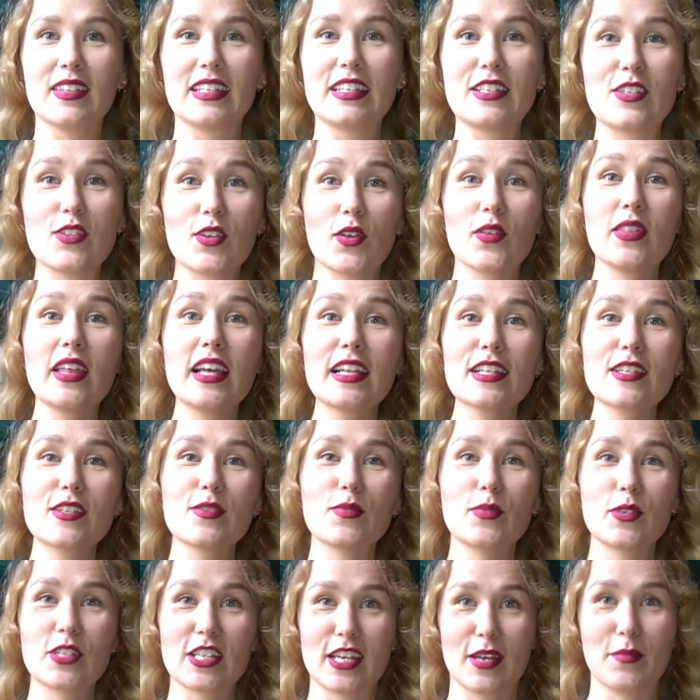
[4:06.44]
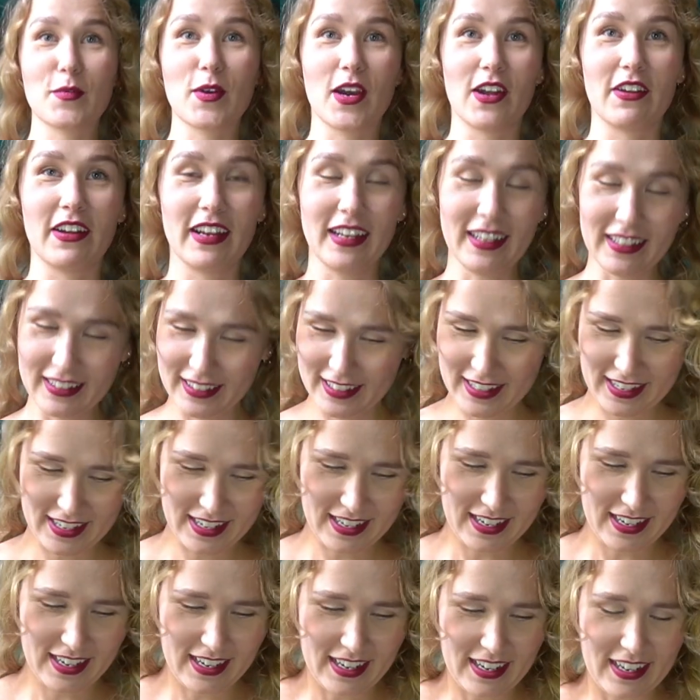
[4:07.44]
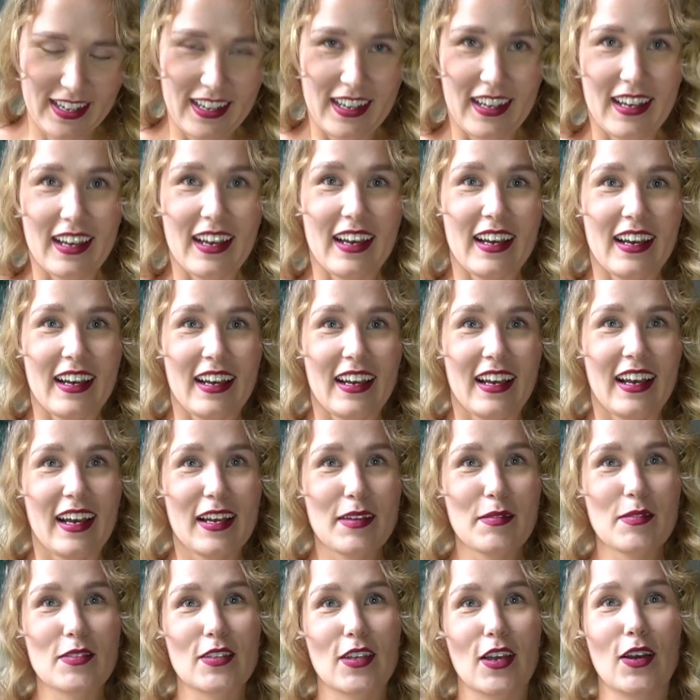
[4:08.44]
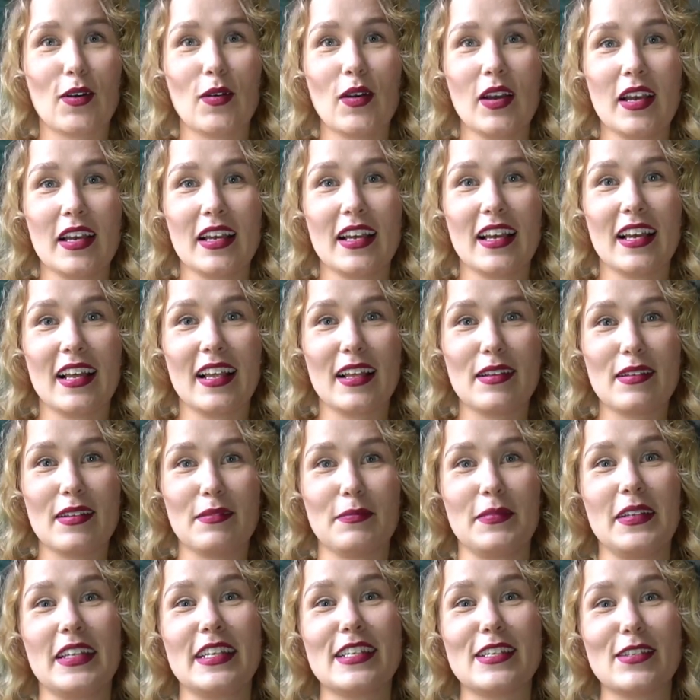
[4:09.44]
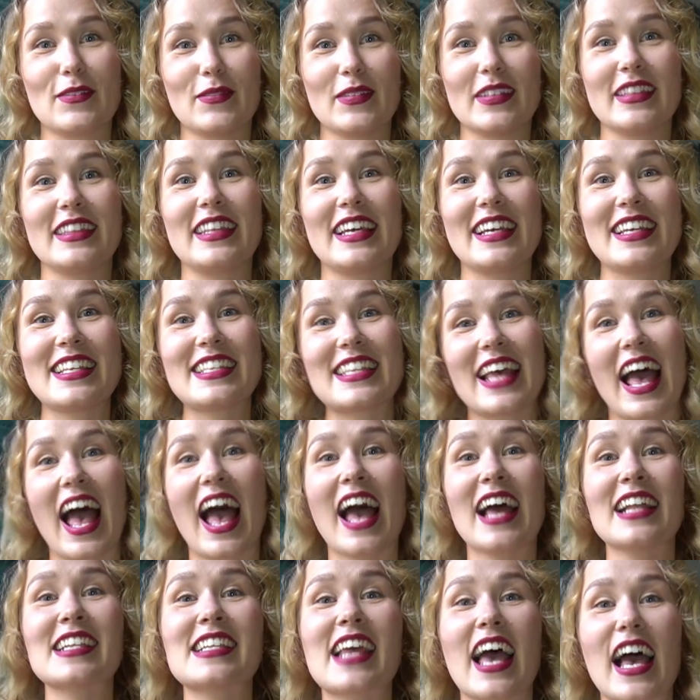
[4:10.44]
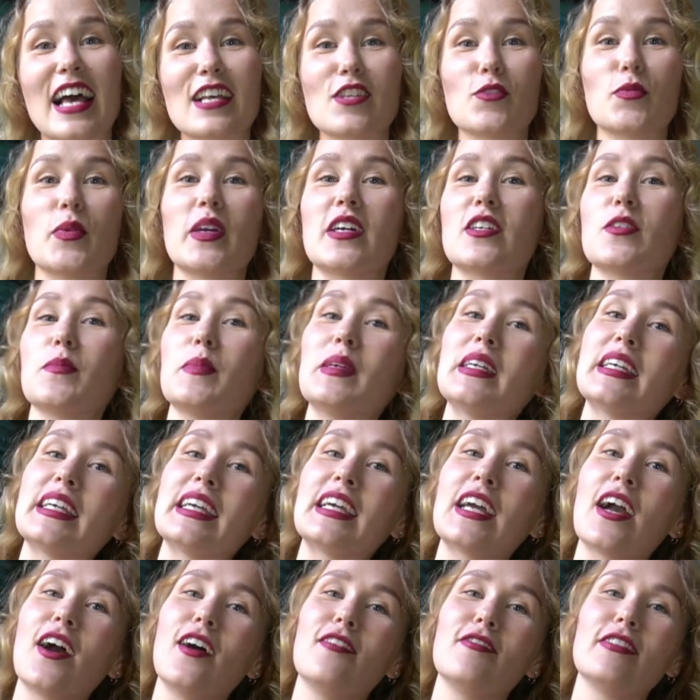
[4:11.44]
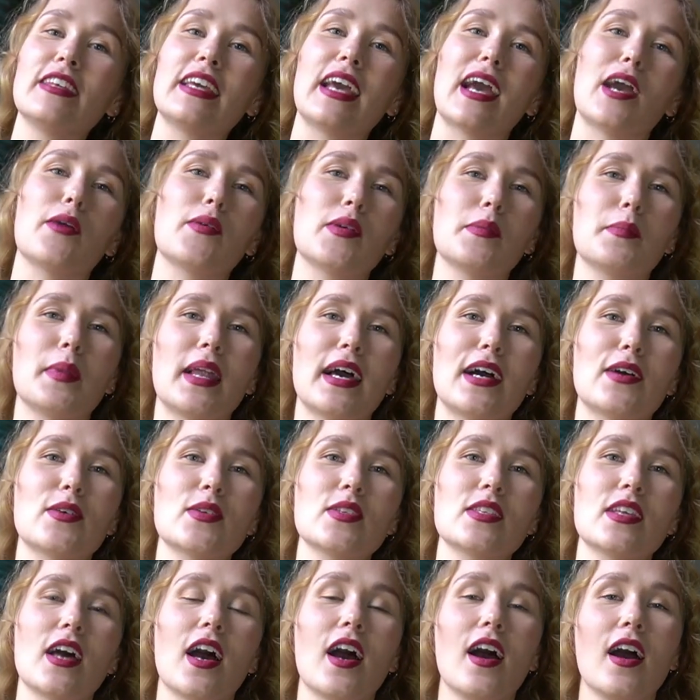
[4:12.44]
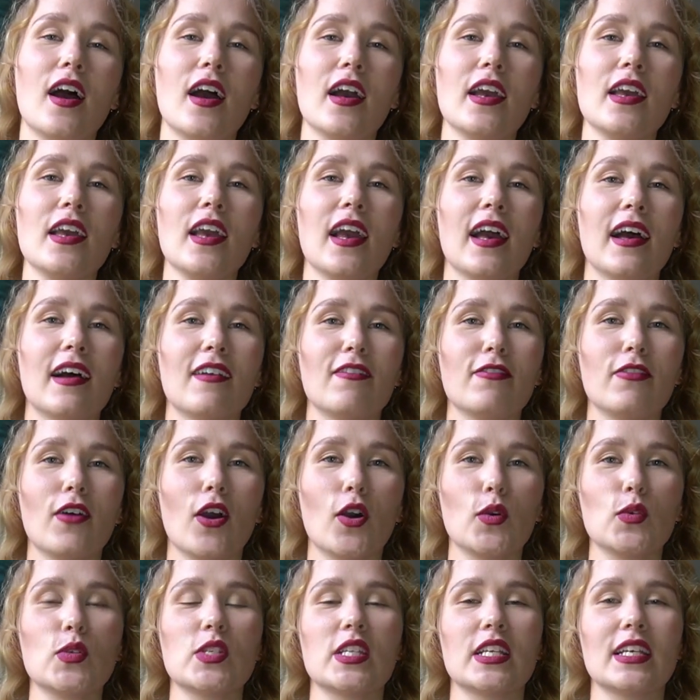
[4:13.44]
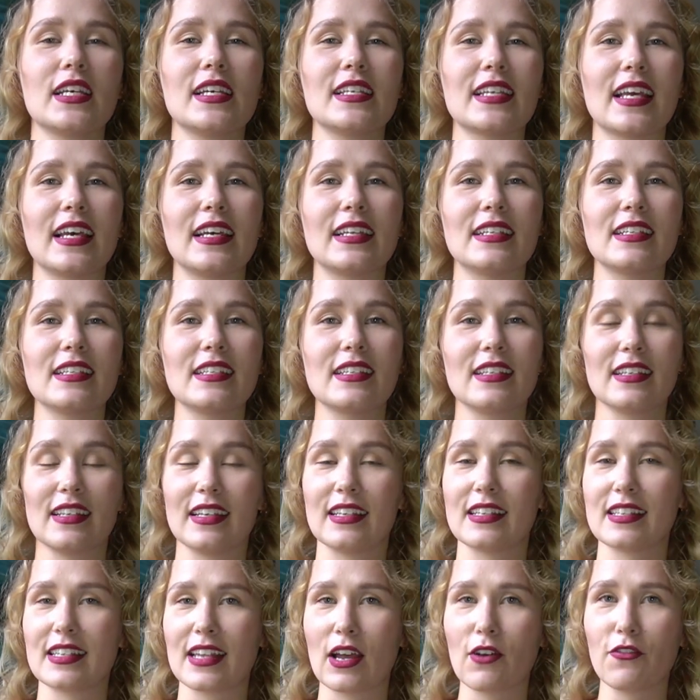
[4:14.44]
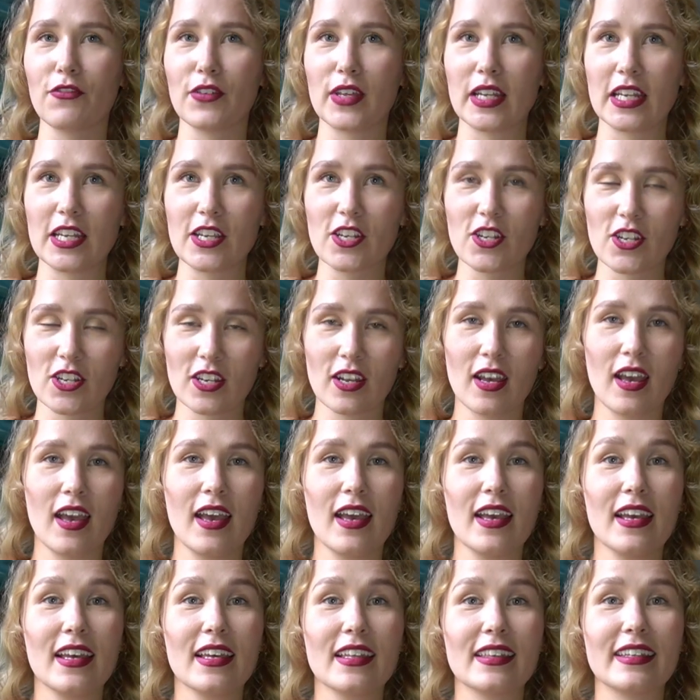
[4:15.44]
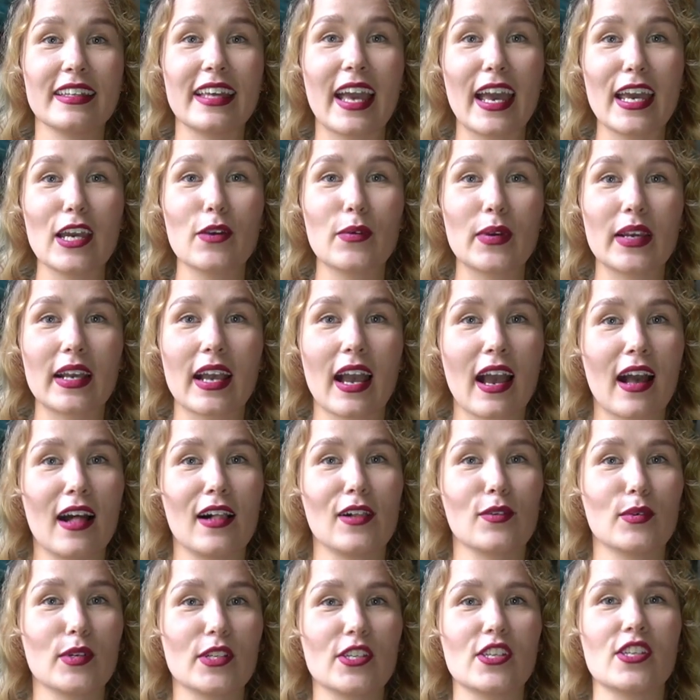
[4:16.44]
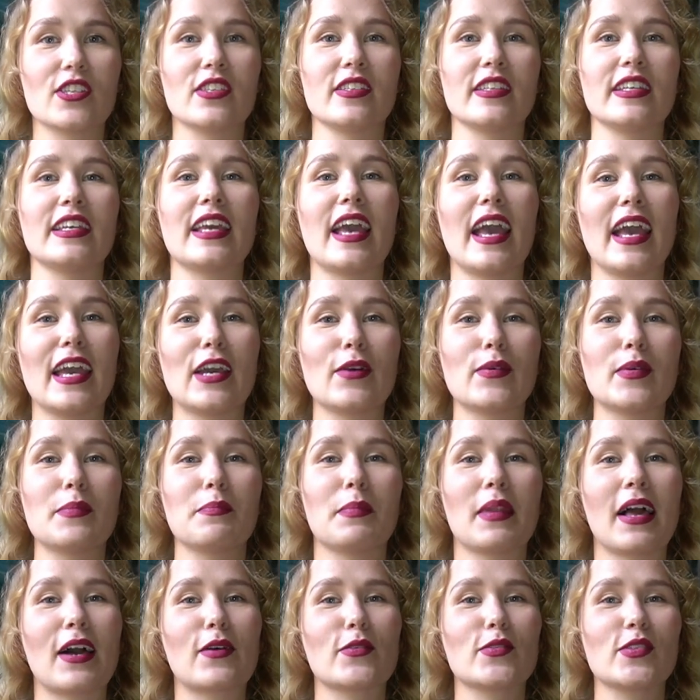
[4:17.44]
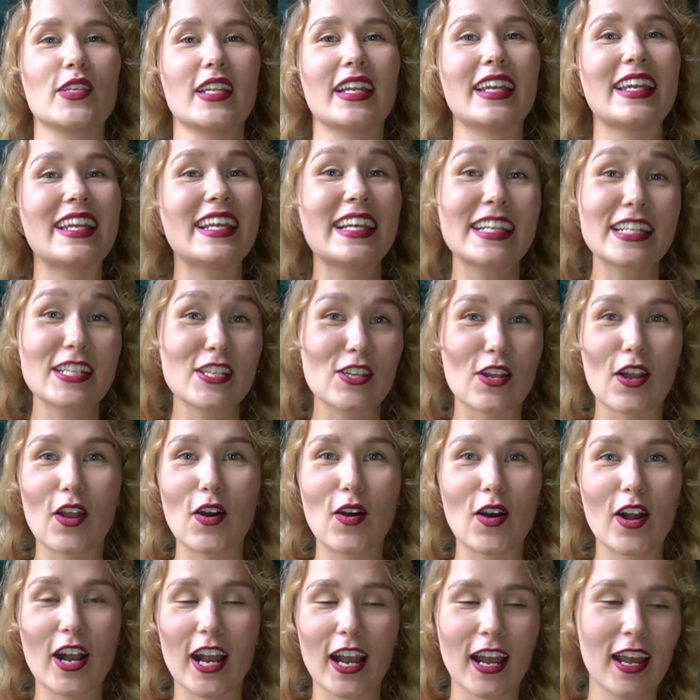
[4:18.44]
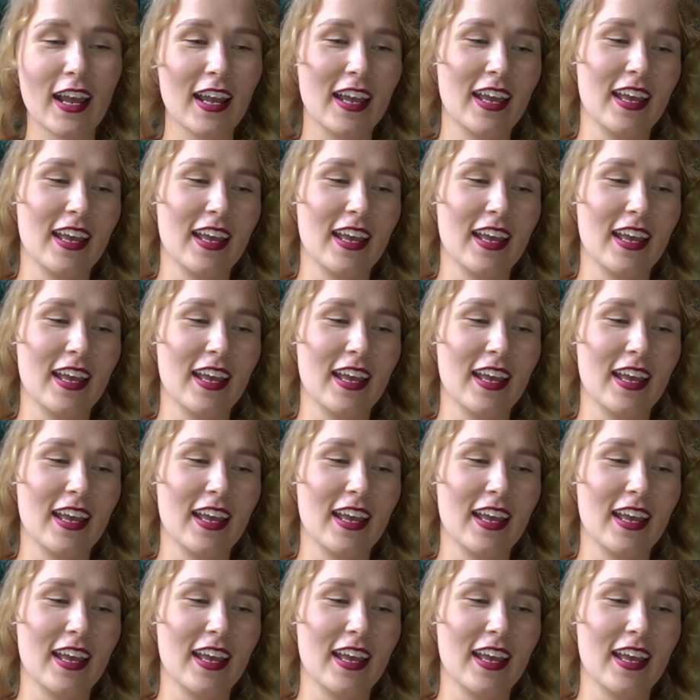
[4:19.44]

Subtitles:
So that's what I'm wearing. I'm so pleased with this. And as we are speaking of the Eowyn blouse, I have posted, and it's now finished, the Eowyn KAL, which is the Eowyn blouse knit along.